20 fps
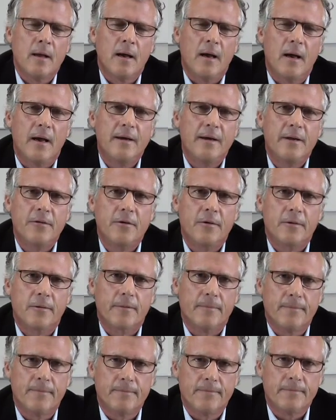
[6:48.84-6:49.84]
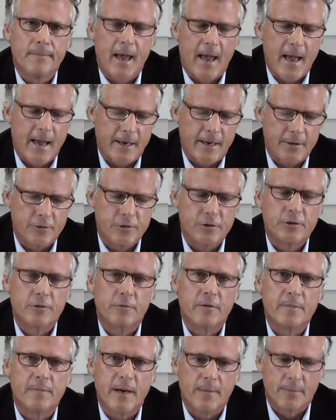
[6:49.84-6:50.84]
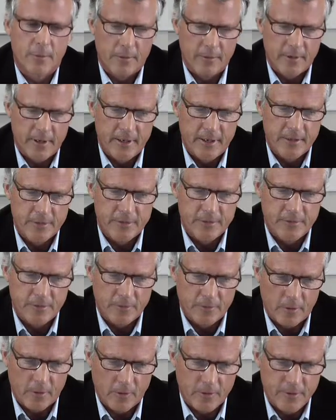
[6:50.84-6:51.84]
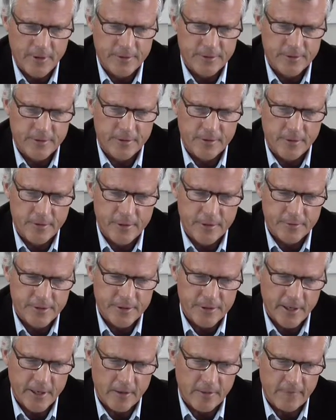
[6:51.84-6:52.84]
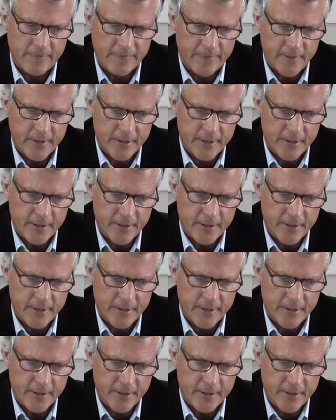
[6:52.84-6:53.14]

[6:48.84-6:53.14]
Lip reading: Another adage to remember is to always know yourself.